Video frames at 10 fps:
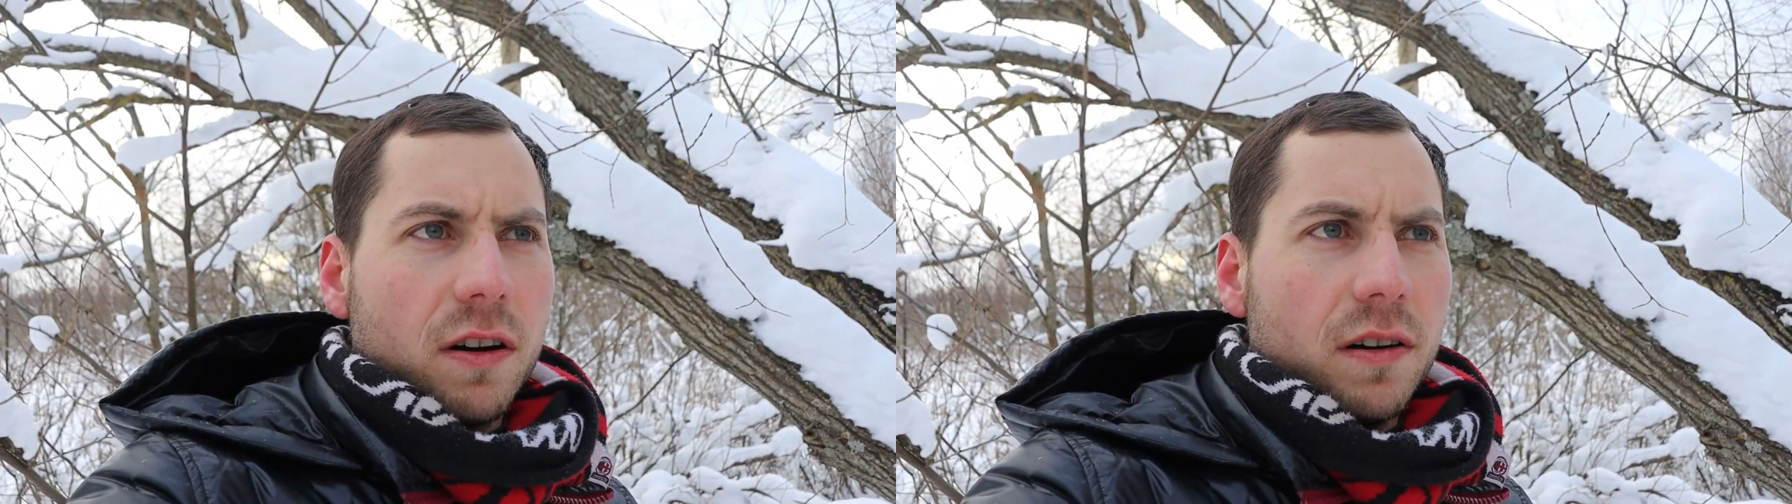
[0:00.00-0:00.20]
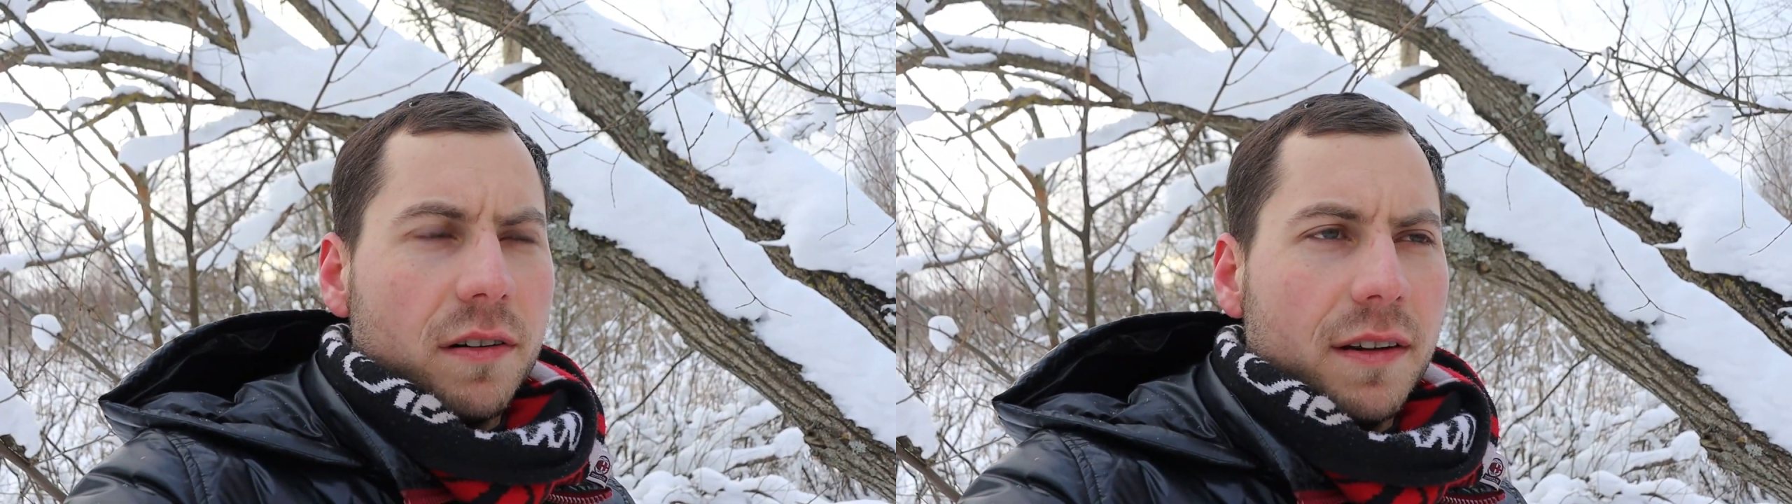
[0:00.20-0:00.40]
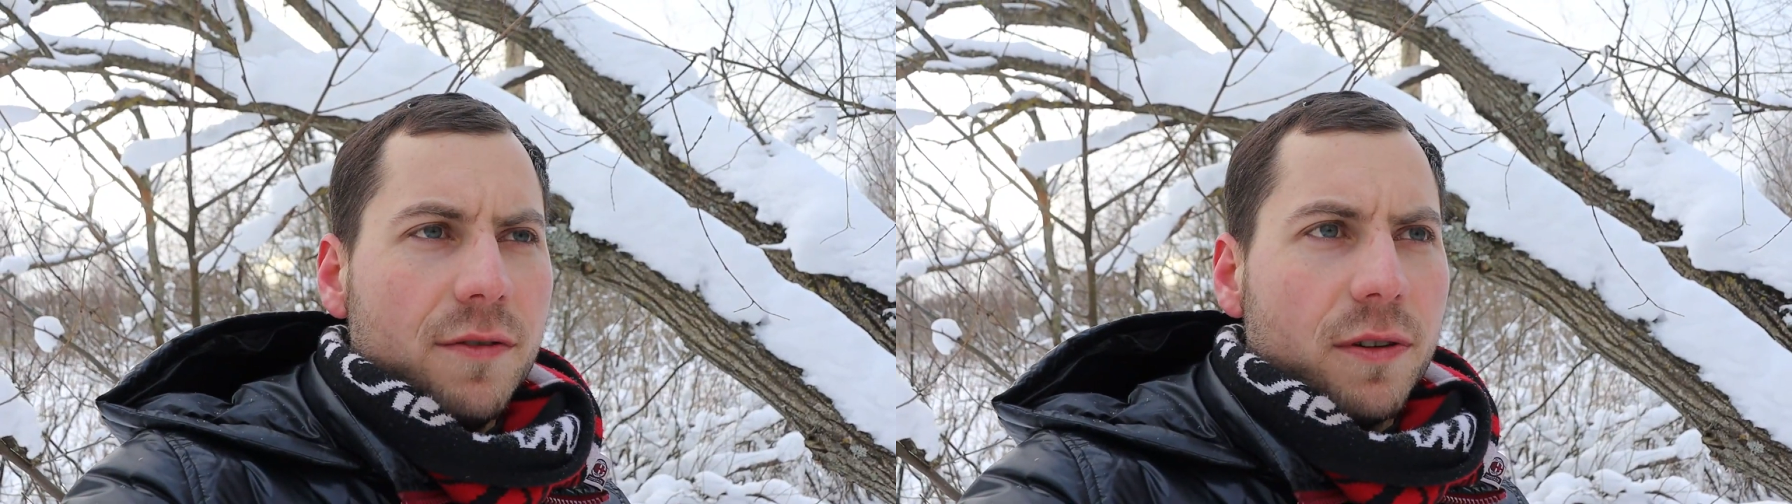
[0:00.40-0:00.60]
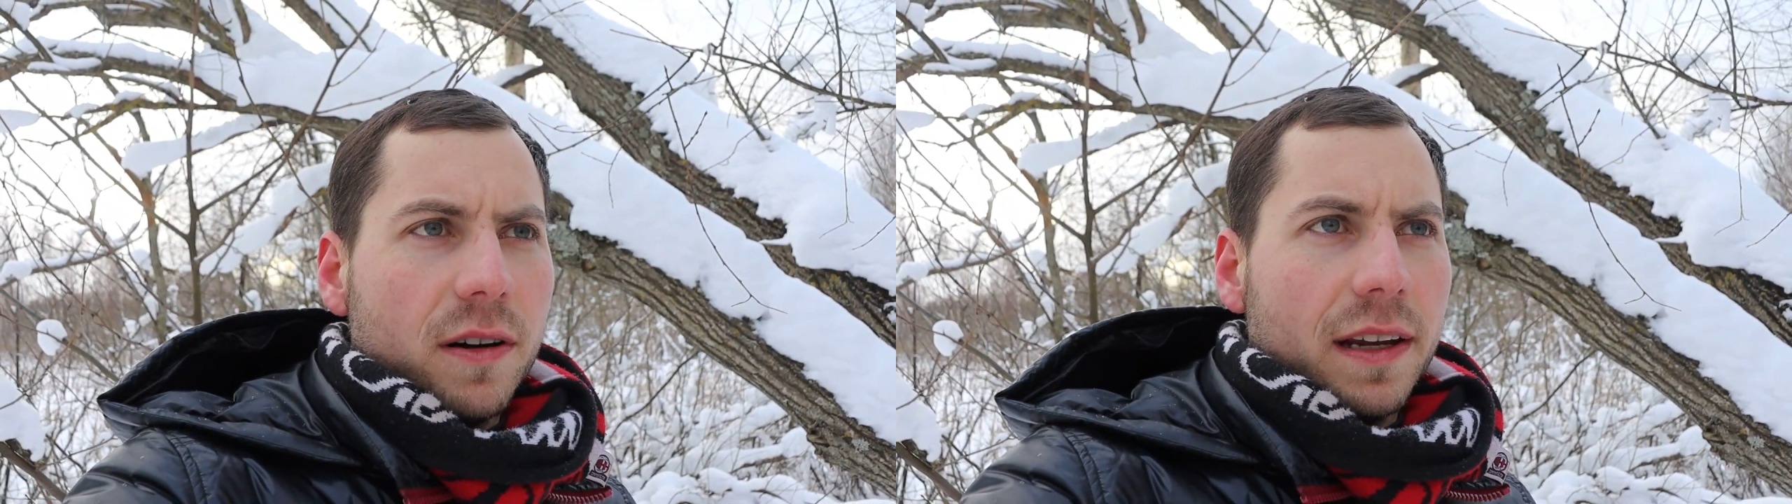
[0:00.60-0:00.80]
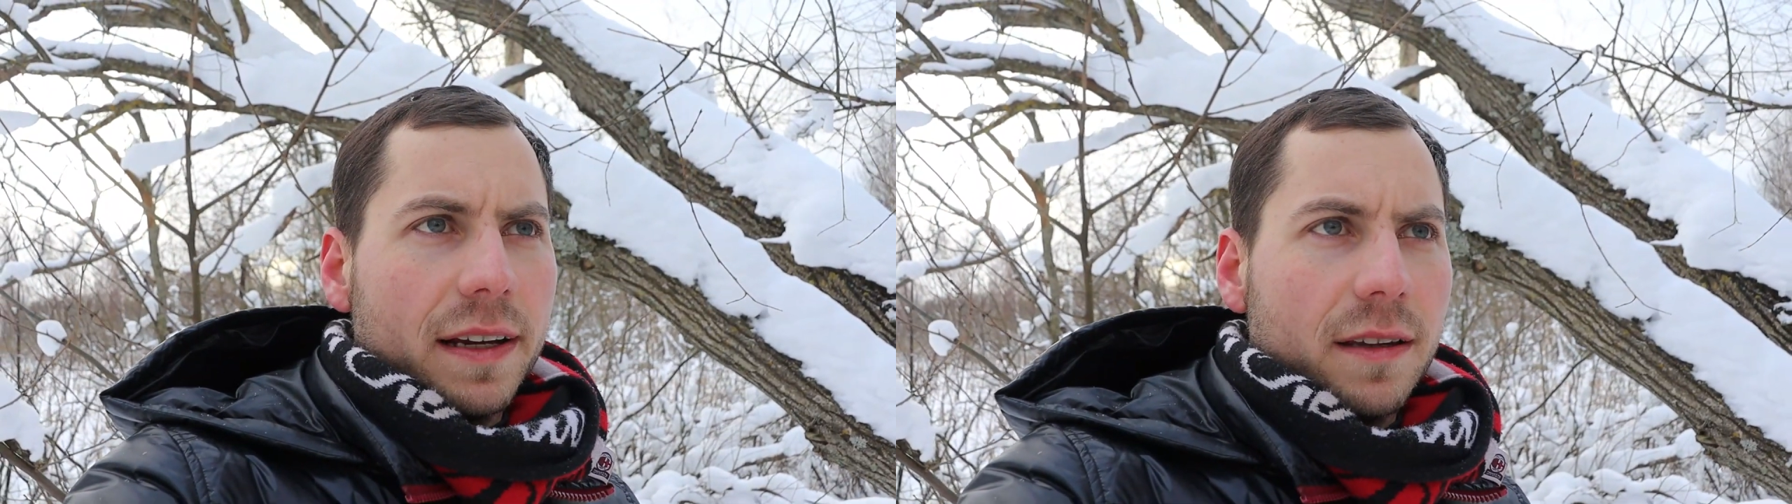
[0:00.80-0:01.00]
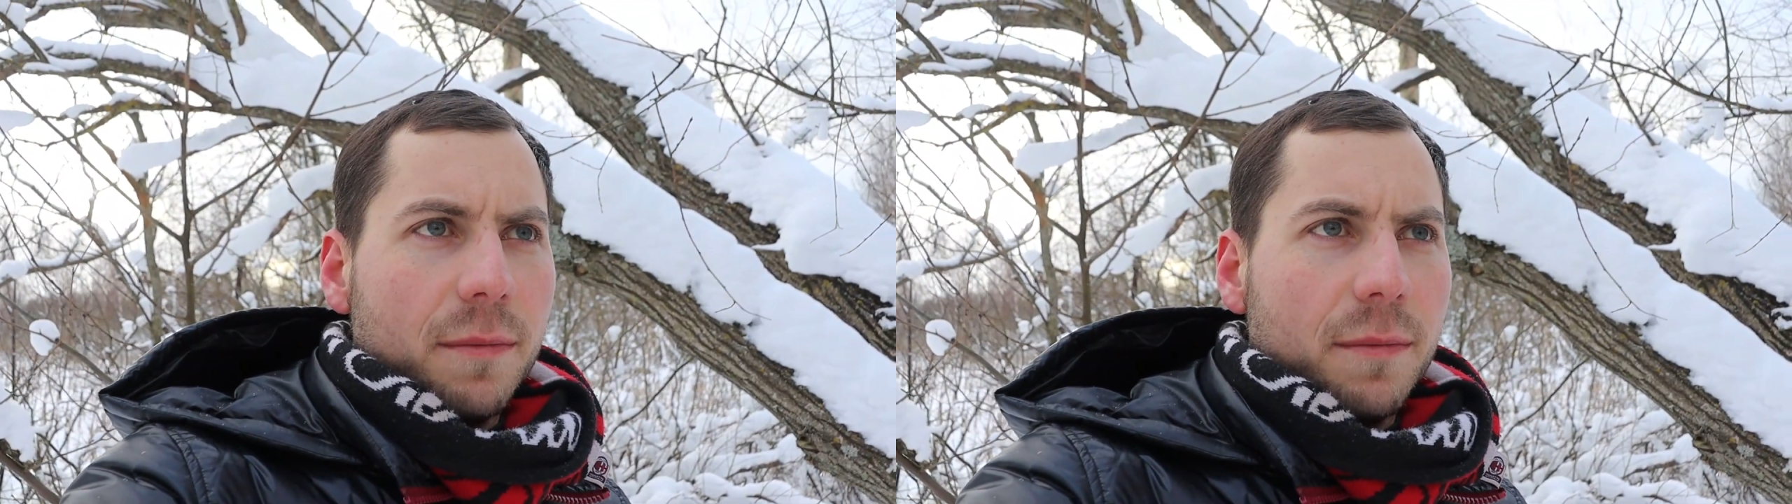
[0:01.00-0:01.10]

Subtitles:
are different. Like,